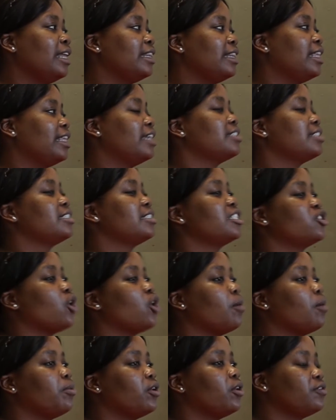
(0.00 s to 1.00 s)
is an
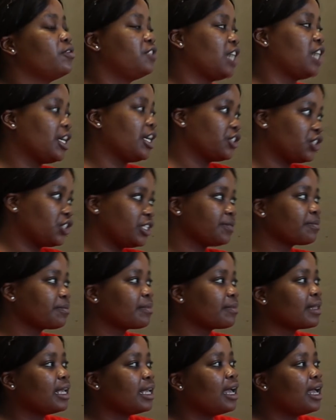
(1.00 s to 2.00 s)
example of
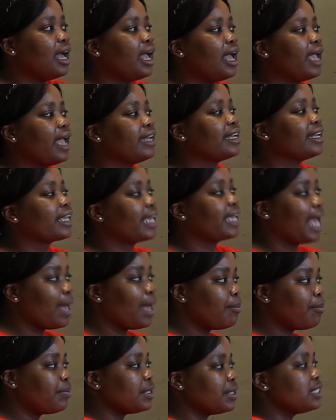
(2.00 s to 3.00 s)
junction. And a
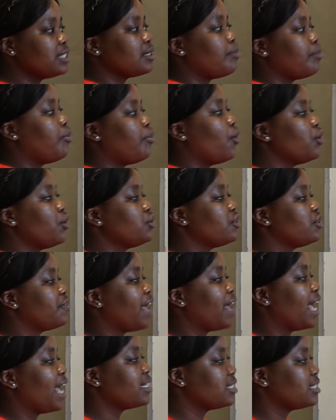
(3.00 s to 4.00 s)
gap is a point
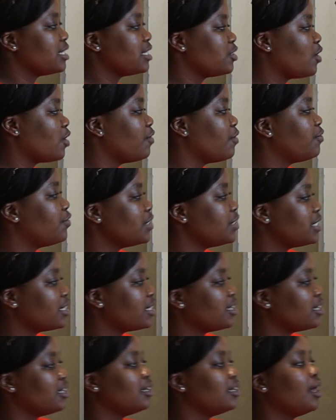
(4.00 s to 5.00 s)
of access of
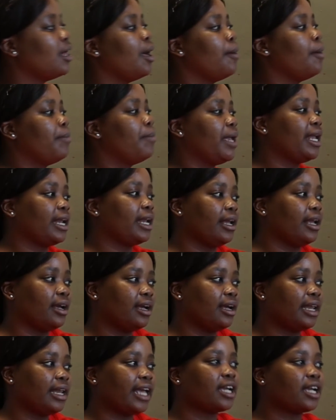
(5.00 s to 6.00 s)
physical
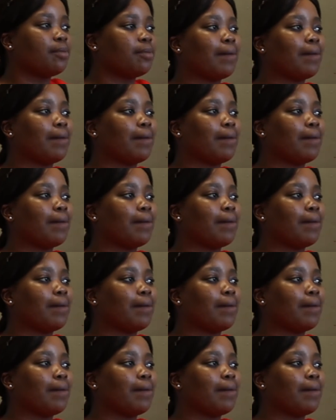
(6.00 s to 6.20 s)
barrier, like a